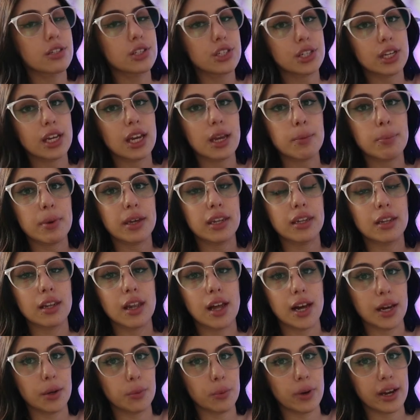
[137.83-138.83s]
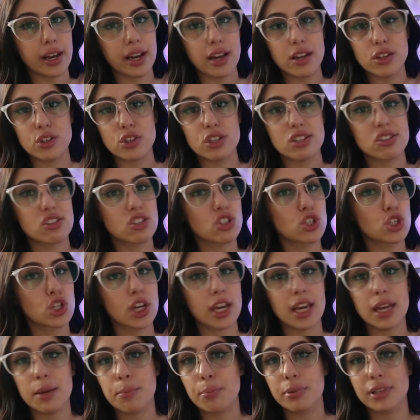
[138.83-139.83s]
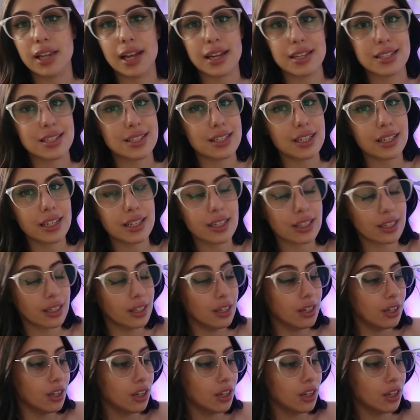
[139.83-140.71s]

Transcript: cheap and lightweight, just cheap plastic.